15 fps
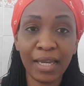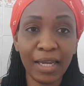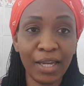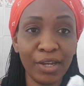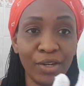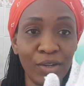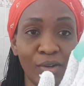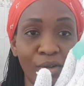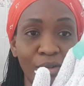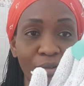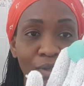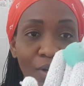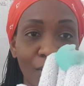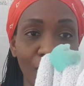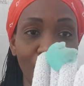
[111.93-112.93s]
in
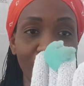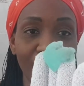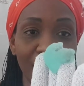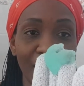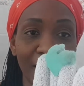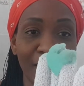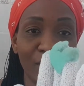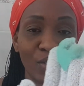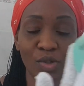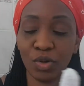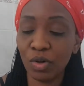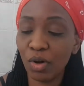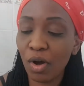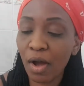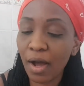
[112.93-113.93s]
your cloth like
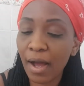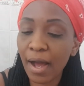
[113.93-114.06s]
so.